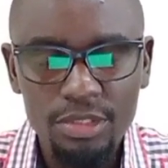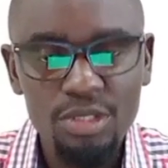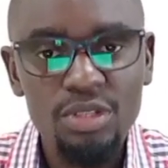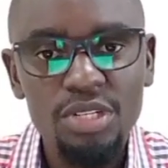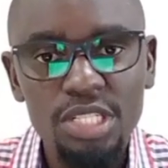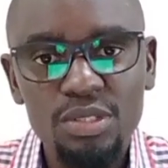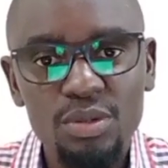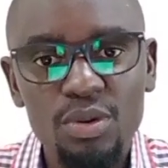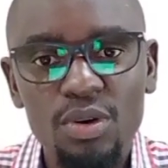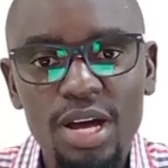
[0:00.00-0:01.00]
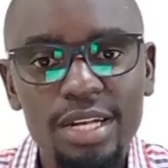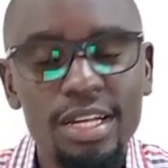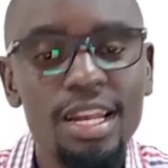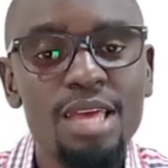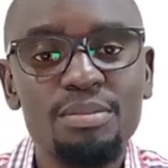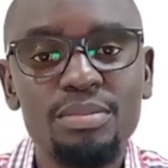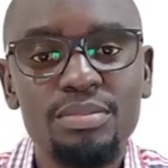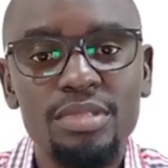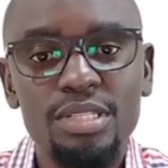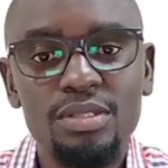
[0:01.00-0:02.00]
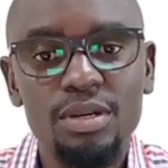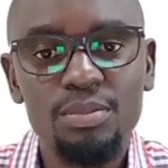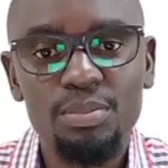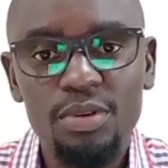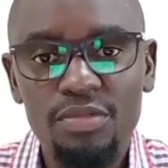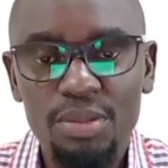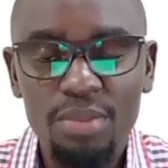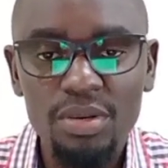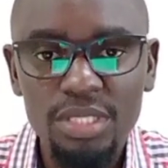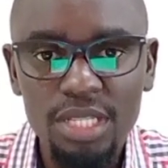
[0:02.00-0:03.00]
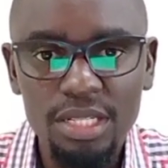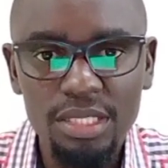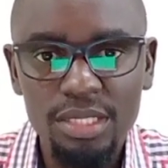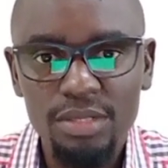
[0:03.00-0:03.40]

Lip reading: You don't need to go and climb the top of the mountain